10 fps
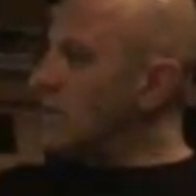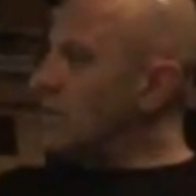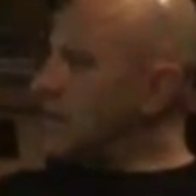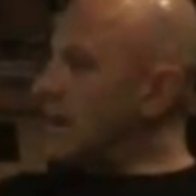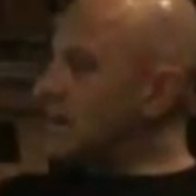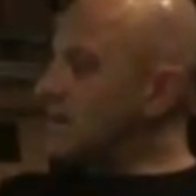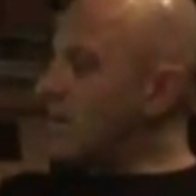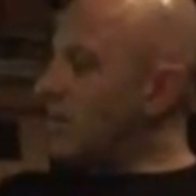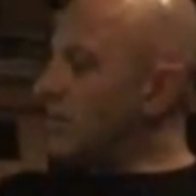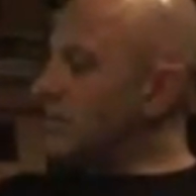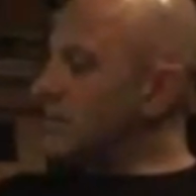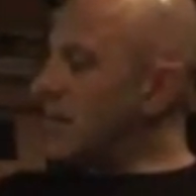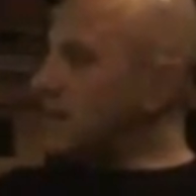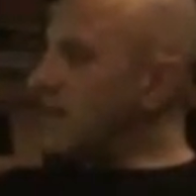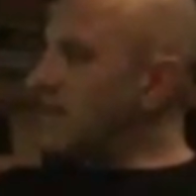we had samplers that
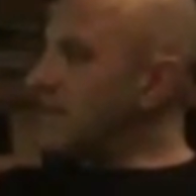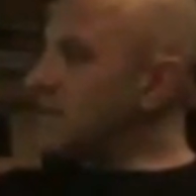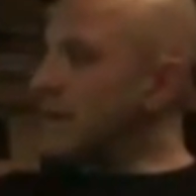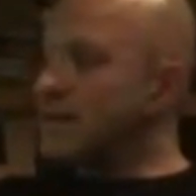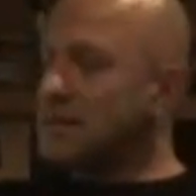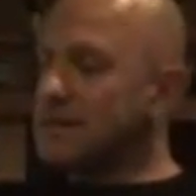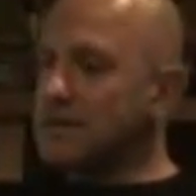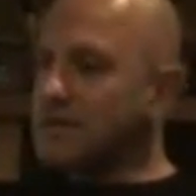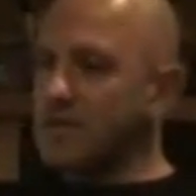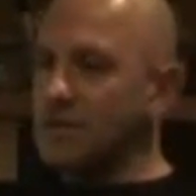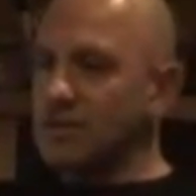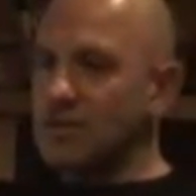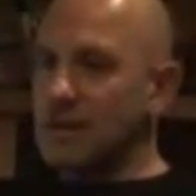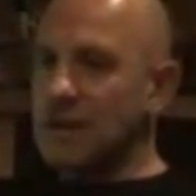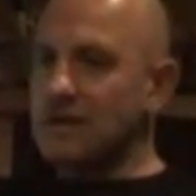had only 22
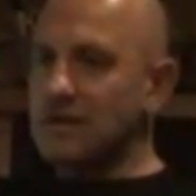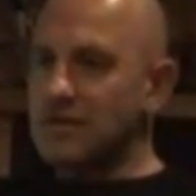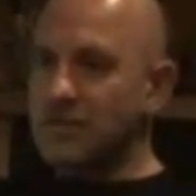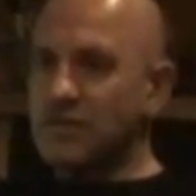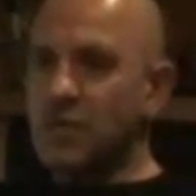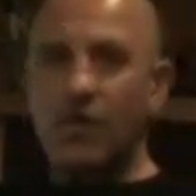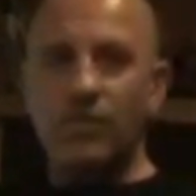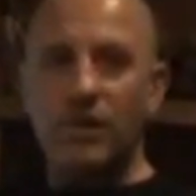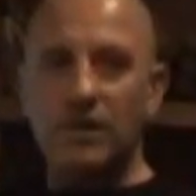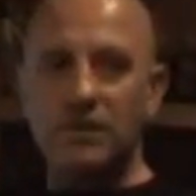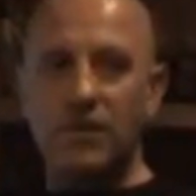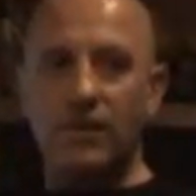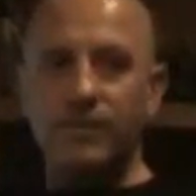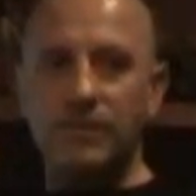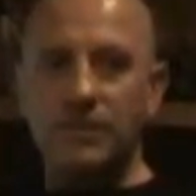seconds of sampling time to